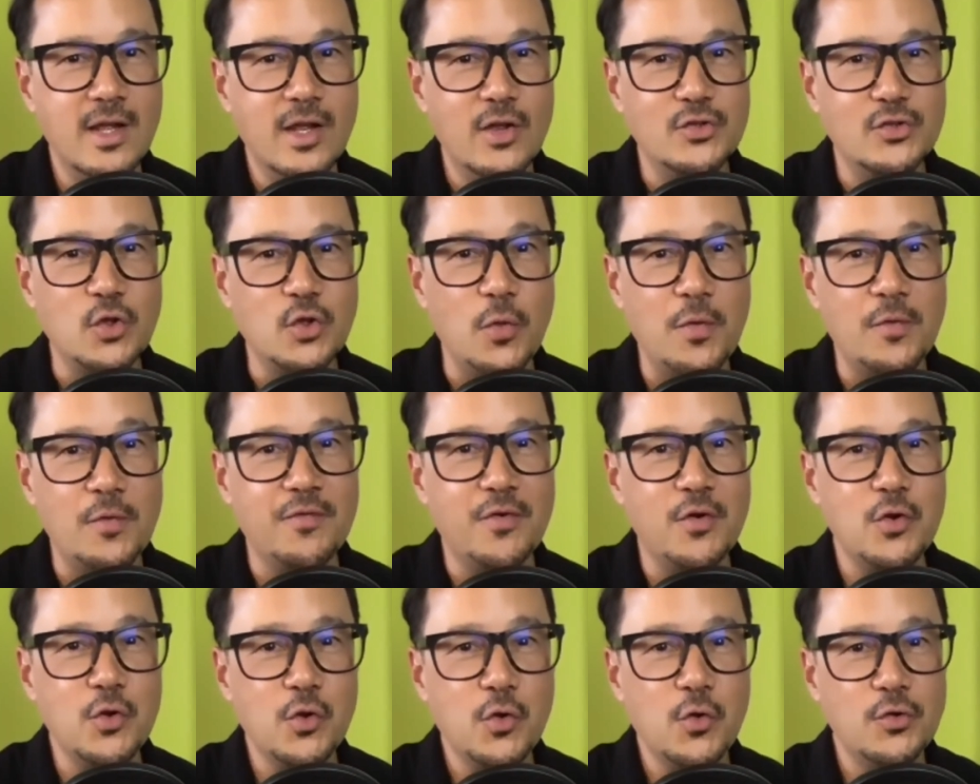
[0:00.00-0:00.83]
So the
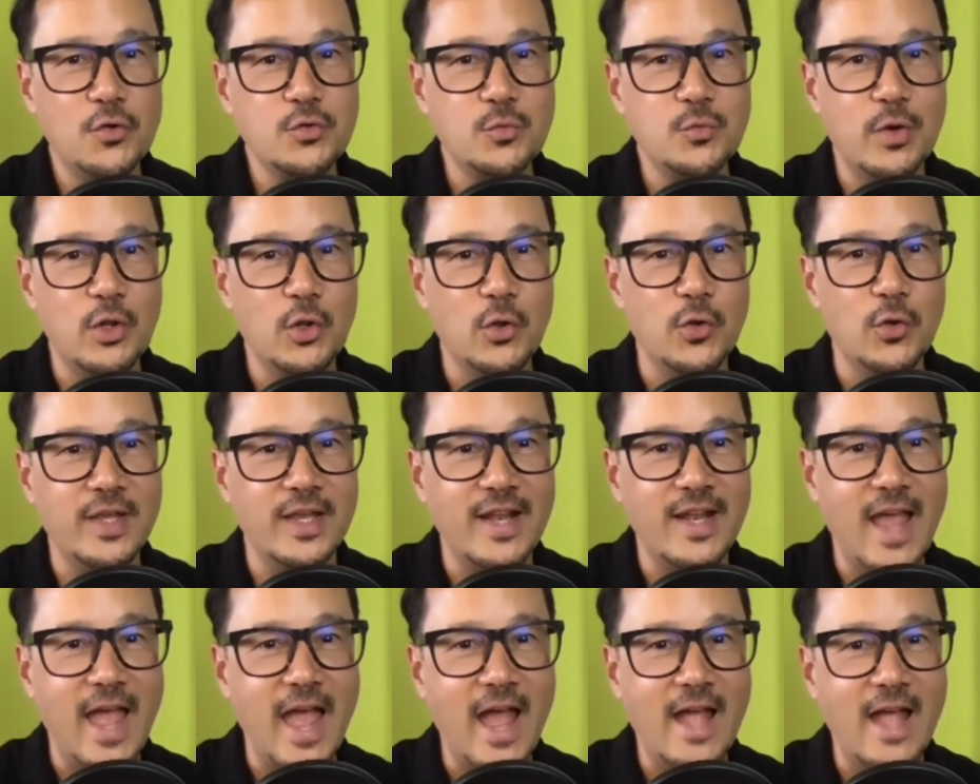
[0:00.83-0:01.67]
verticals we're
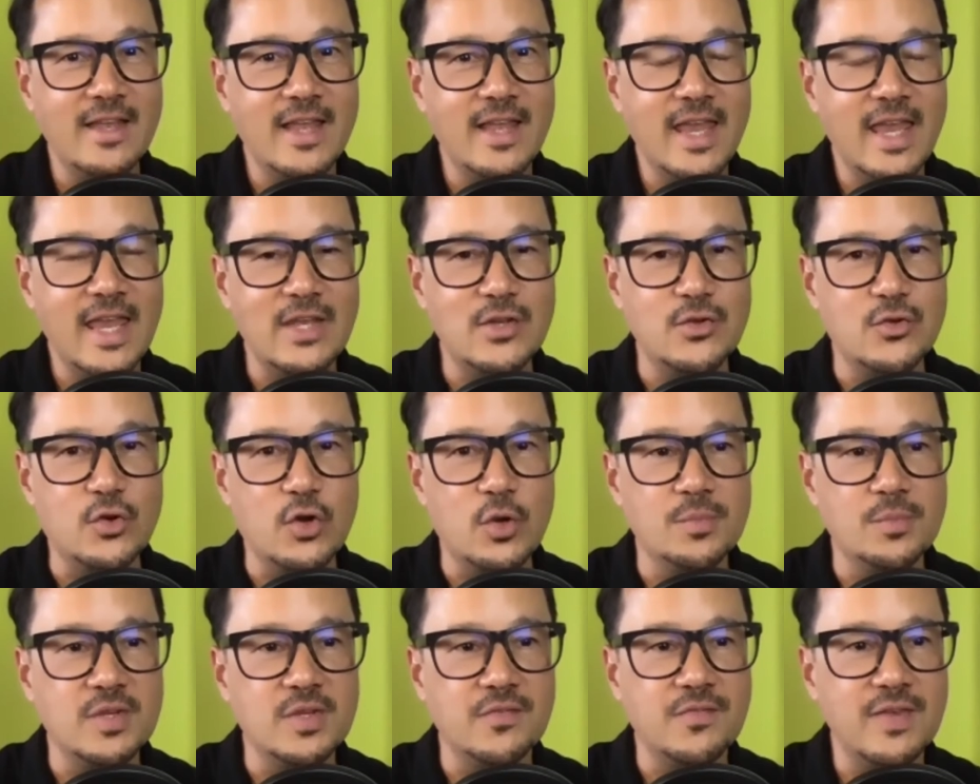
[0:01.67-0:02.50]
looking at in
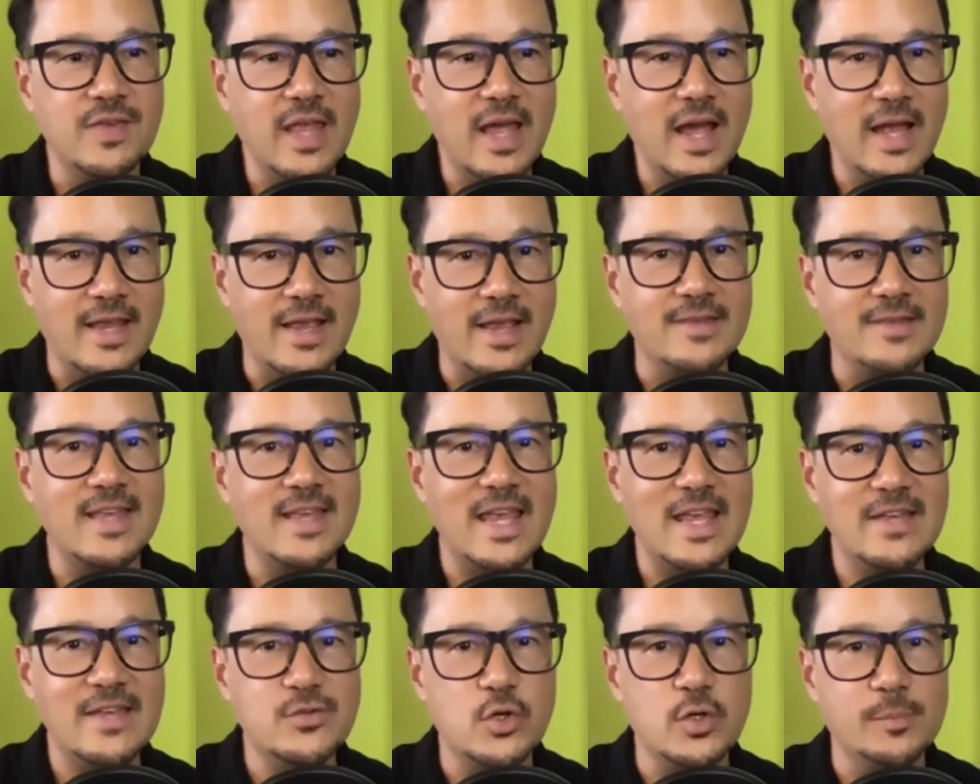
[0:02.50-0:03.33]
terms of, I guess,
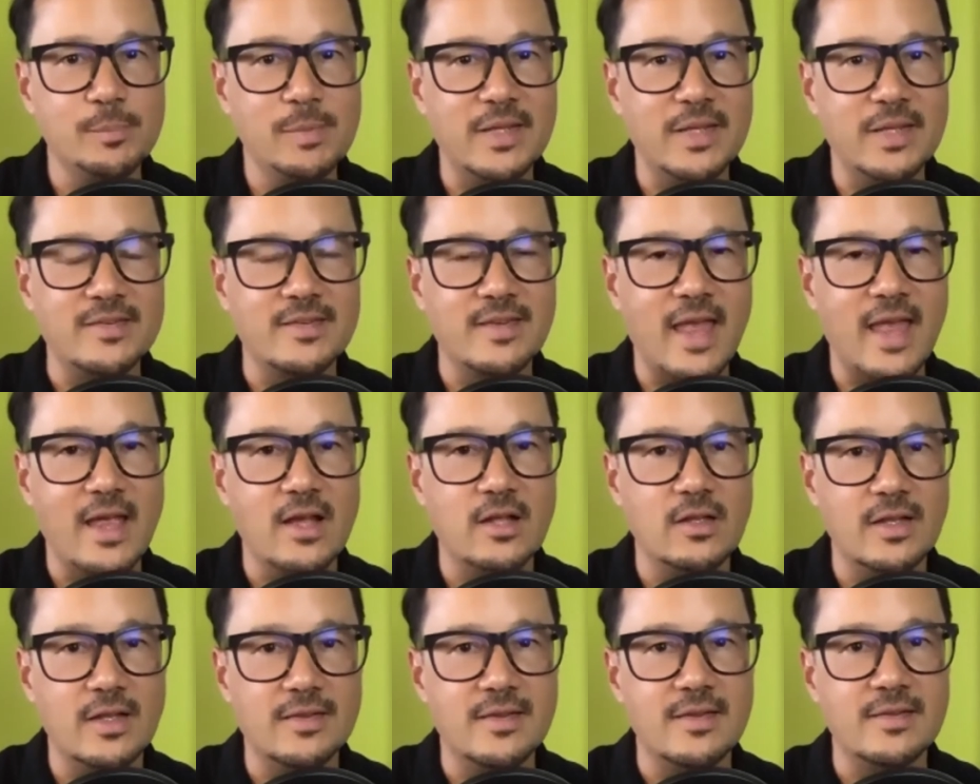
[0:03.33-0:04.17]
easier to
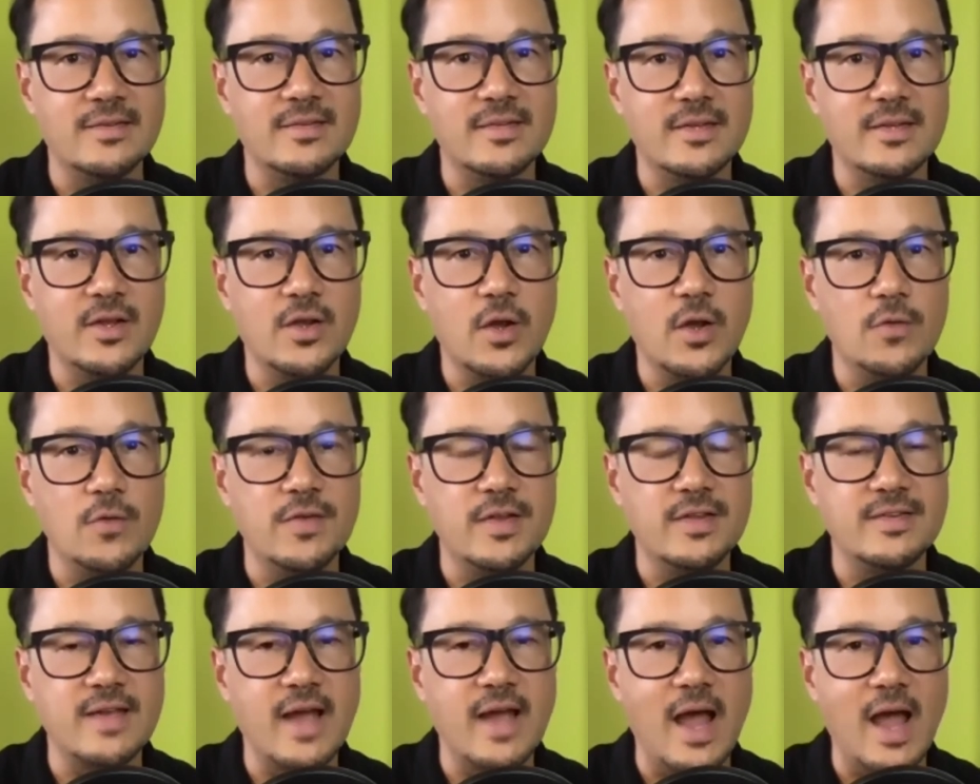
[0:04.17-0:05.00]
blitzscale at this
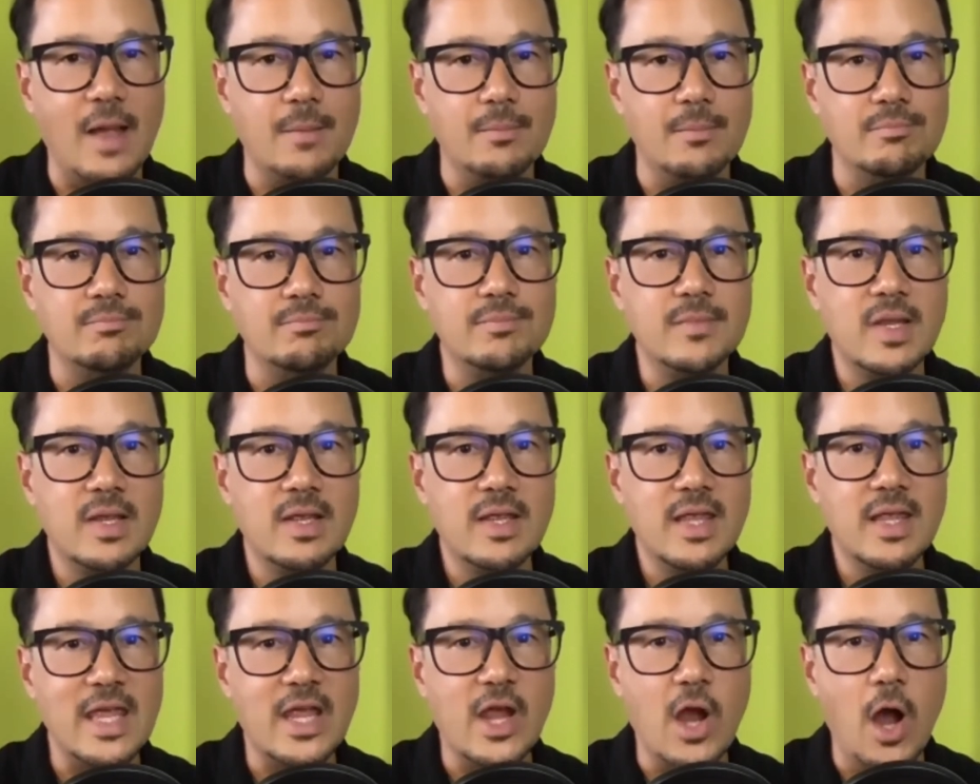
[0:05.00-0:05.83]
COVID time,
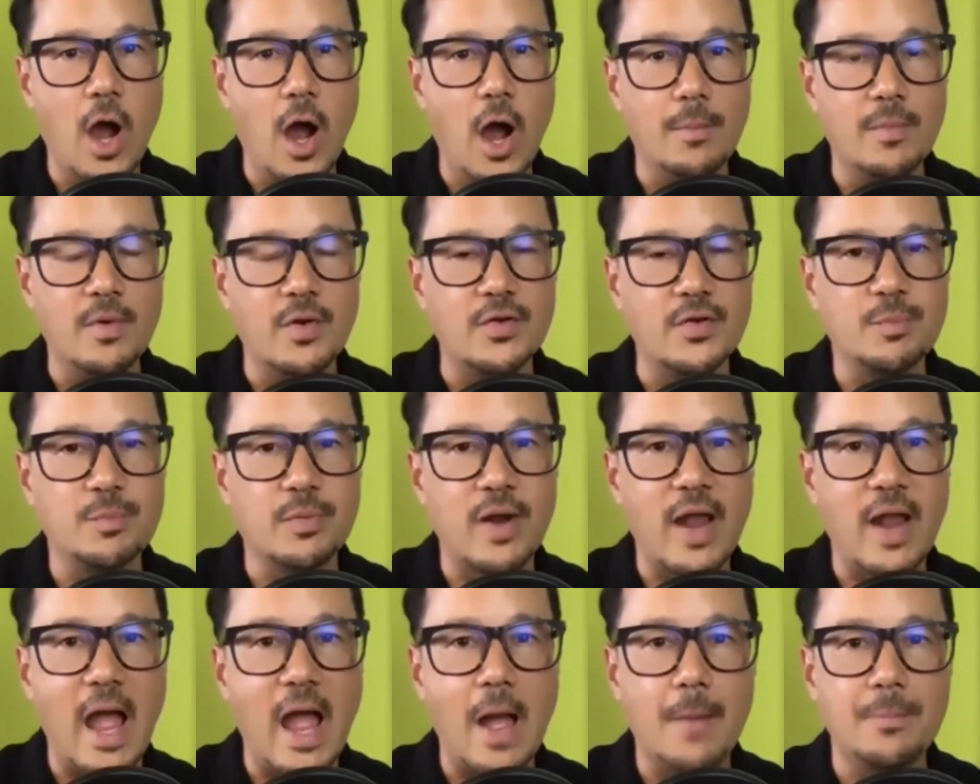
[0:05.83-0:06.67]
e-commerce
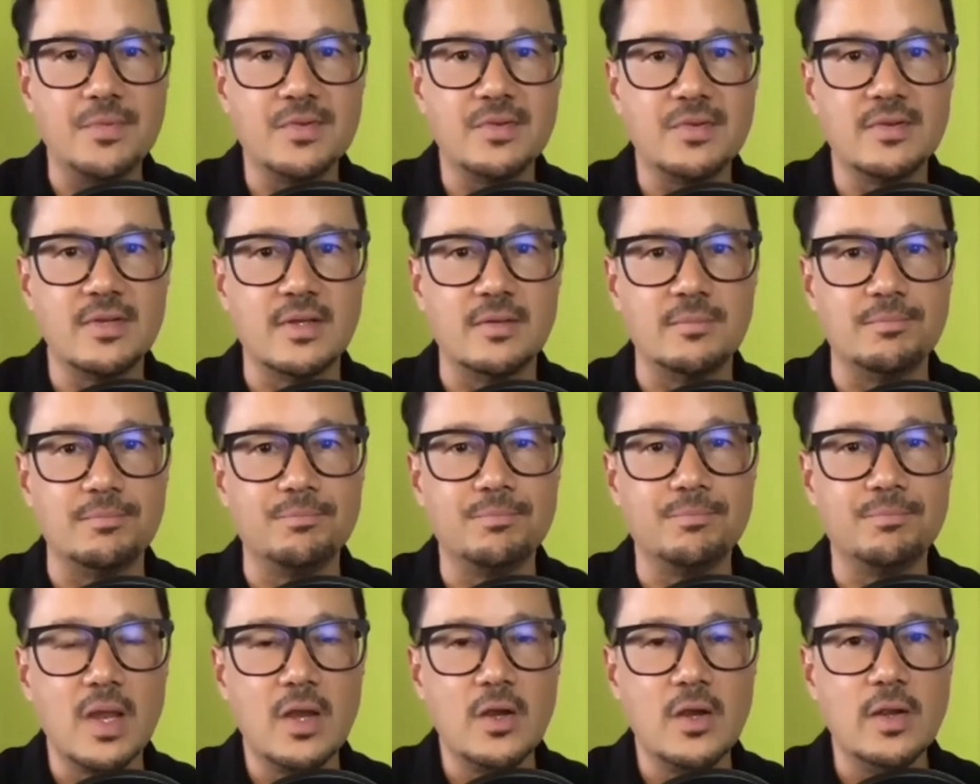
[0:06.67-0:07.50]
perhaps, and
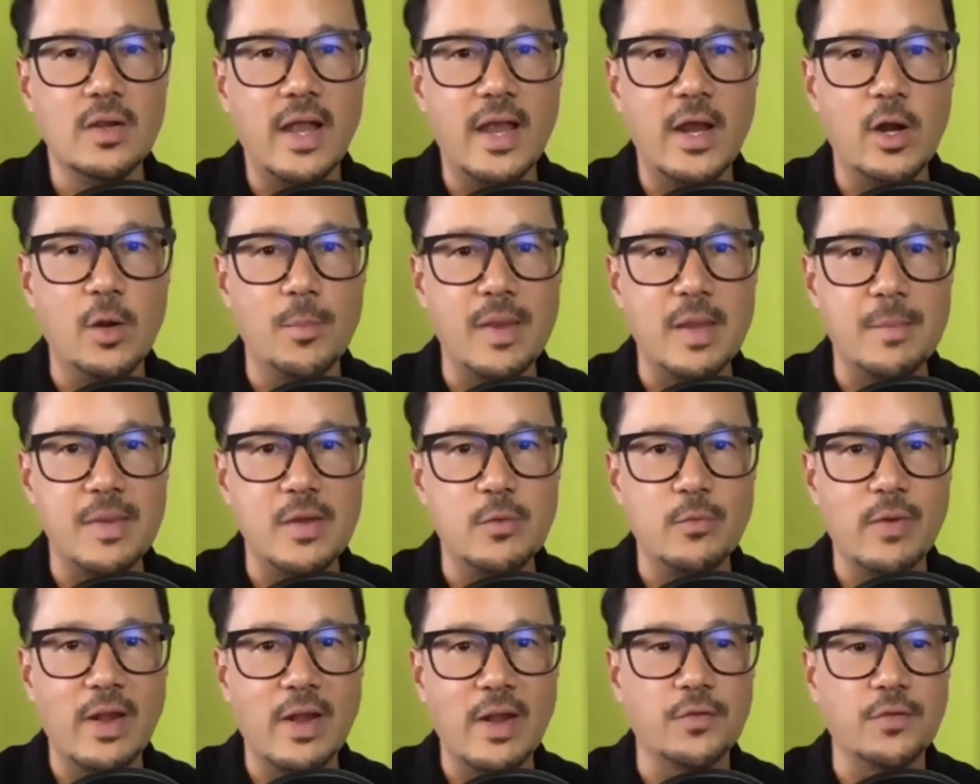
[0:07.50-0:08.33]
Airbnb
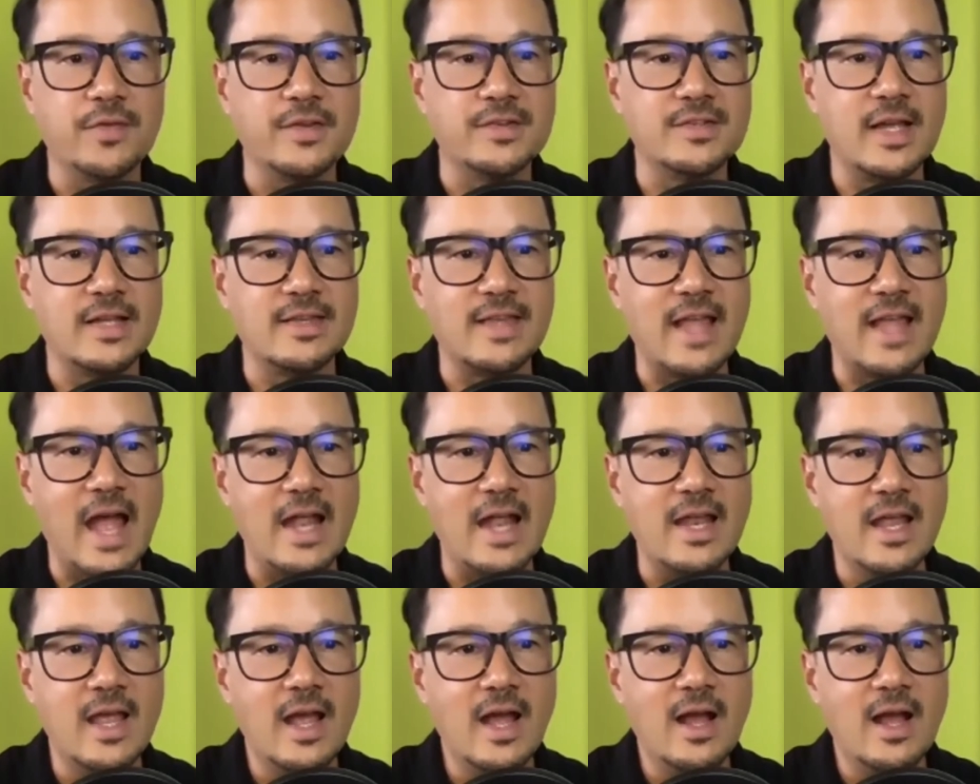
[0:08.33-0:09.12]
rental, things like that.